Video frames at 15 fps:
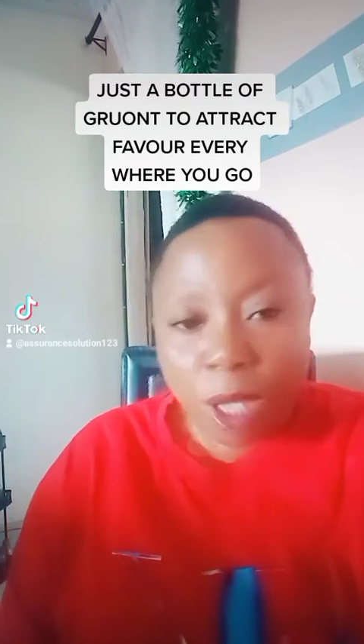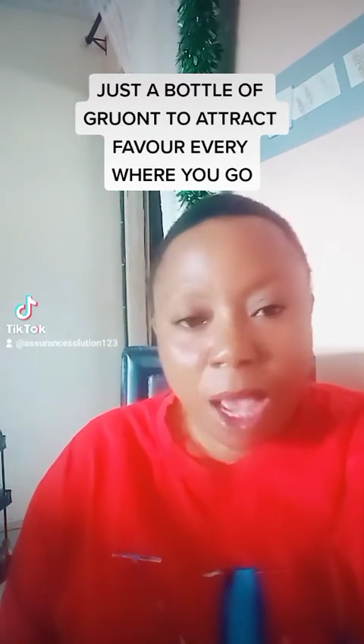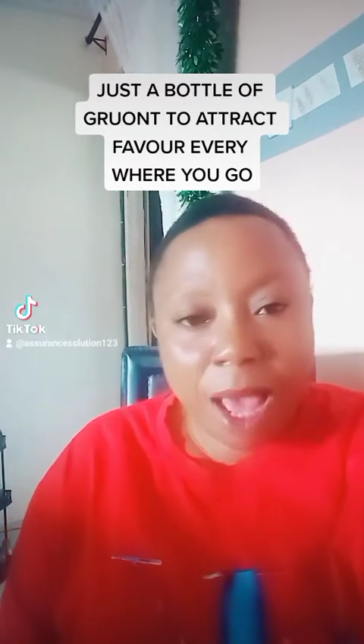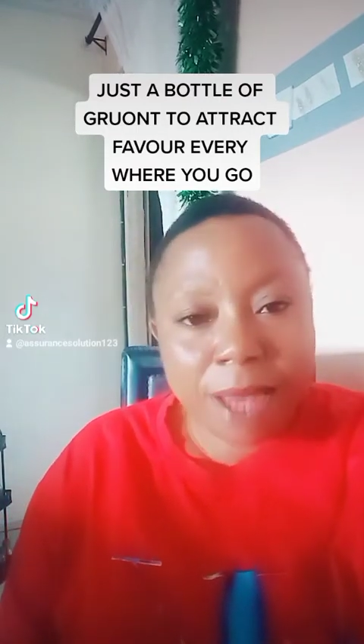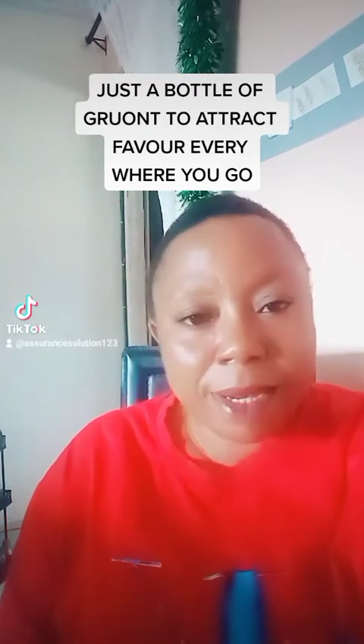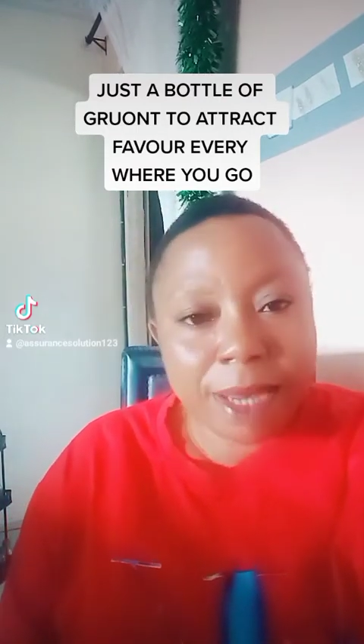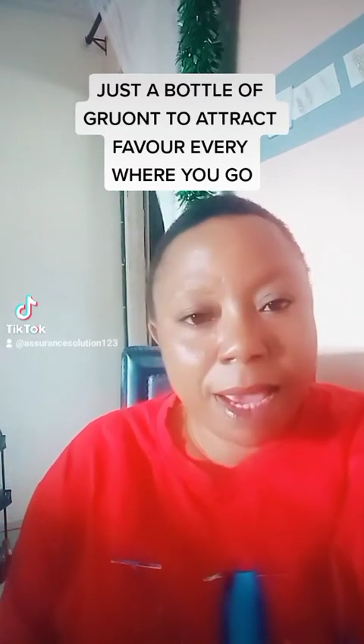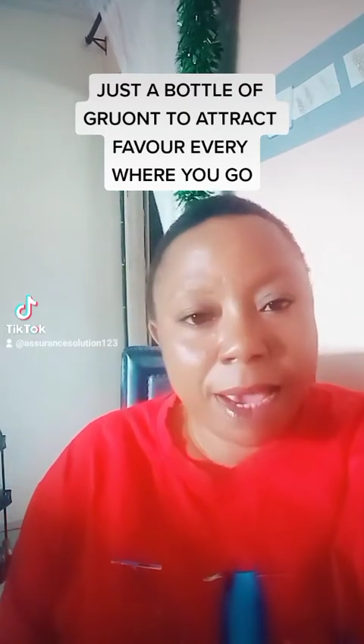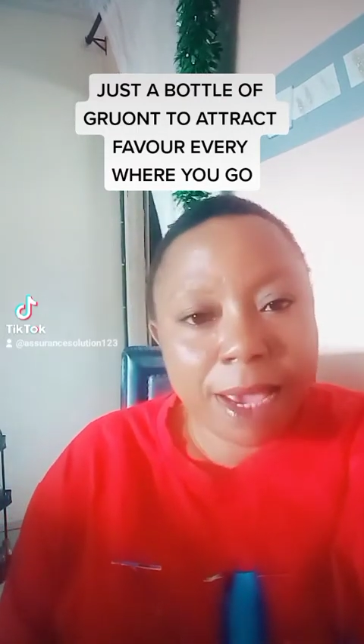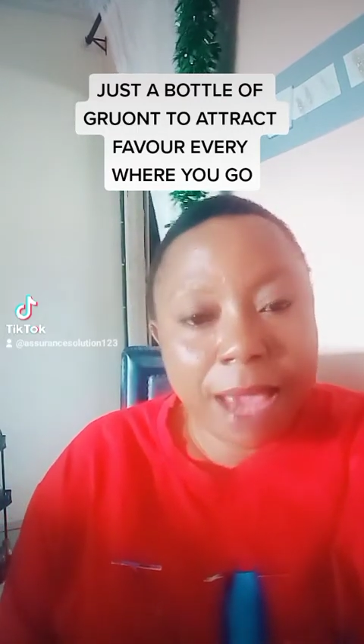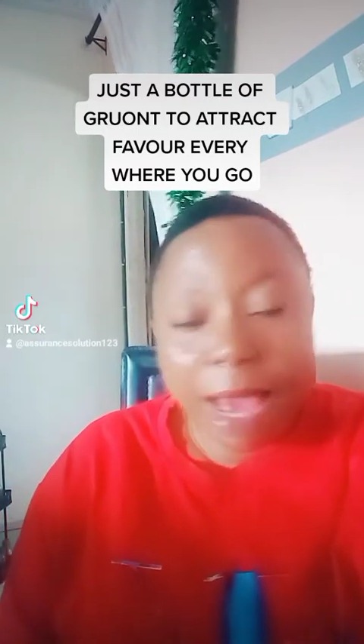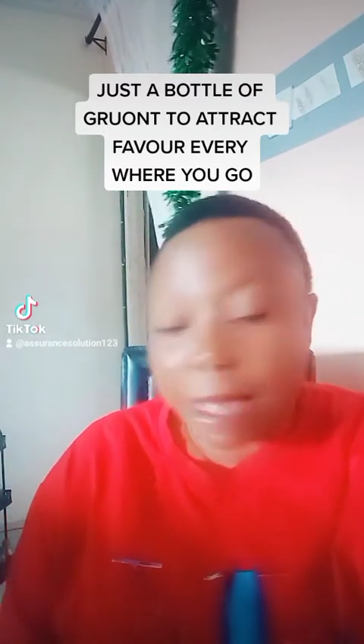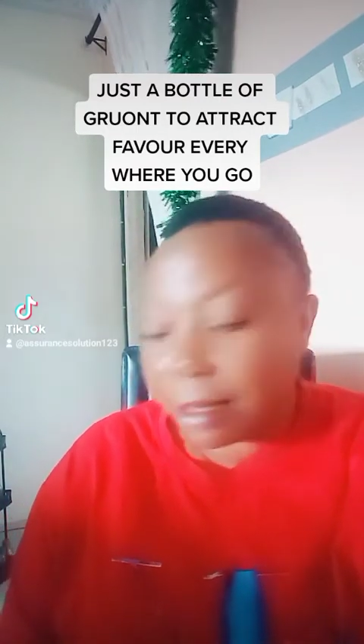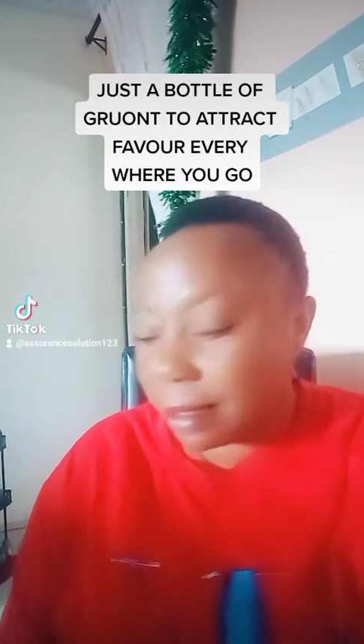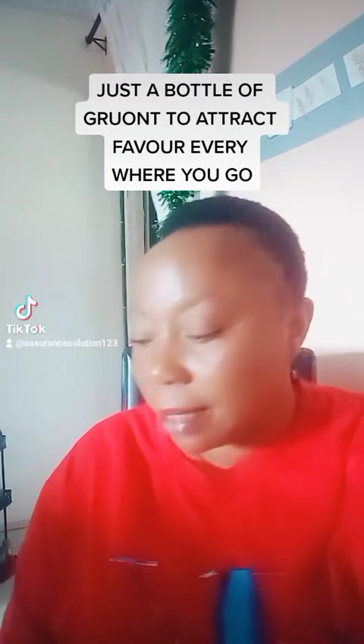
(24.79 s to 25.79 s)
and
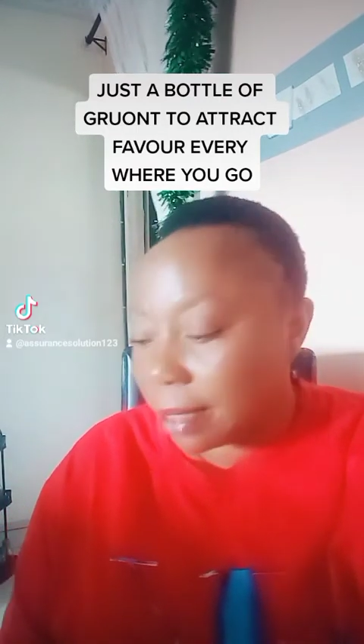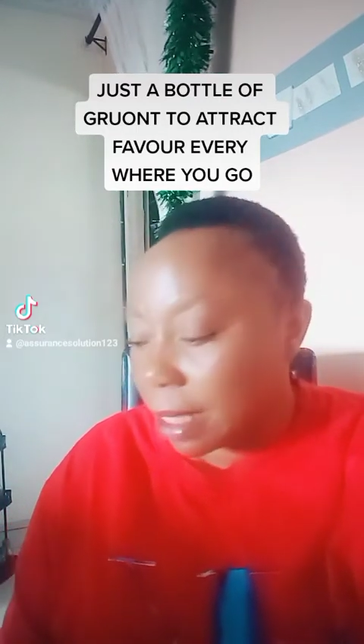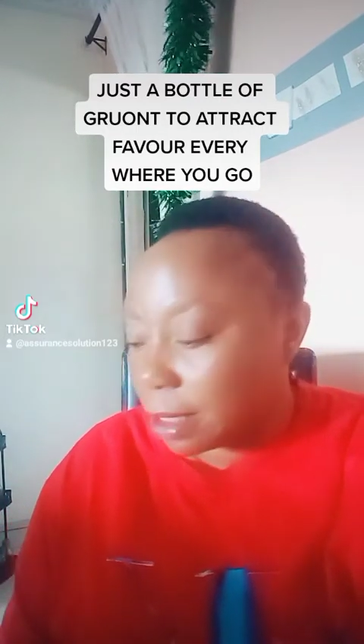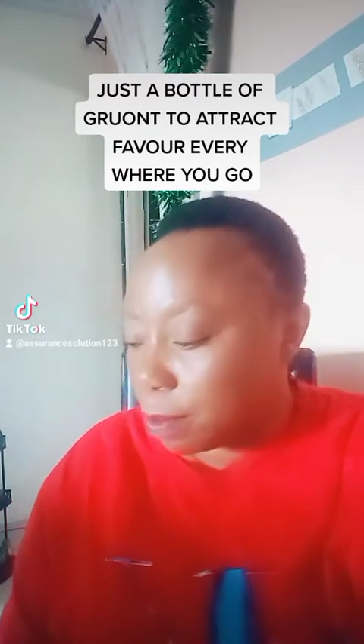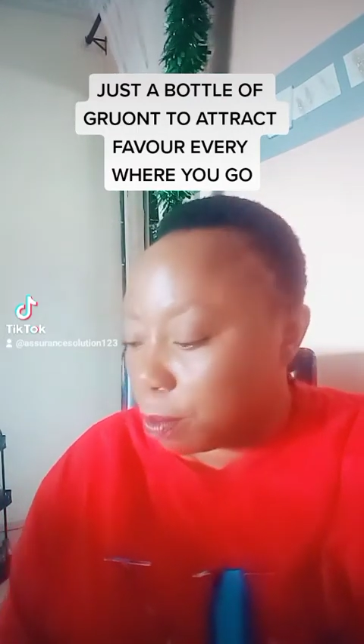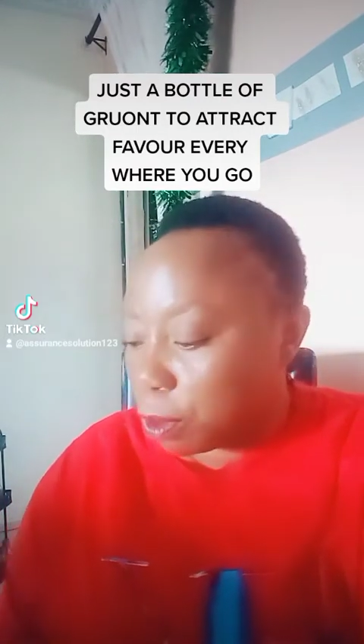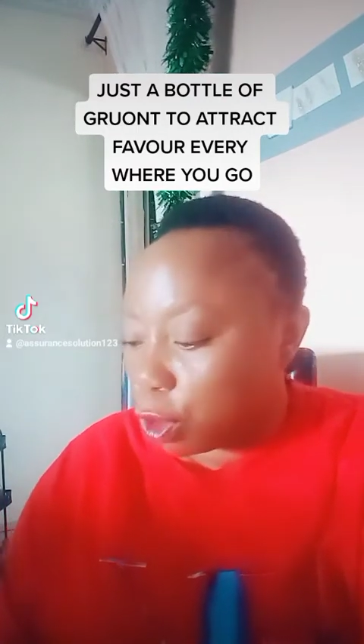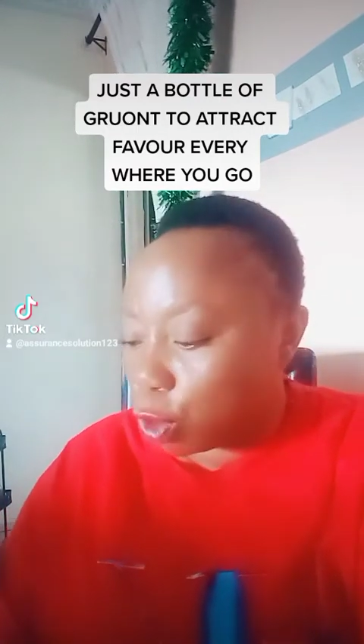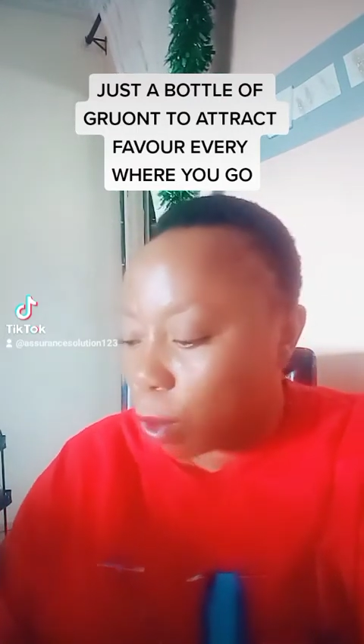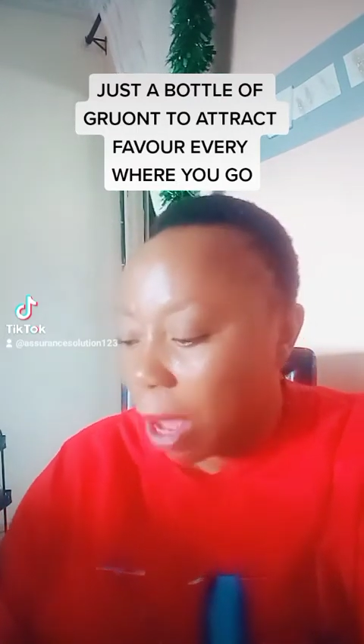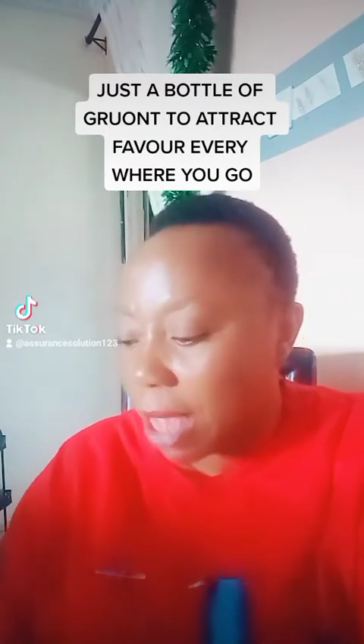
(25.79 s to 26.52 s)
I said spiritual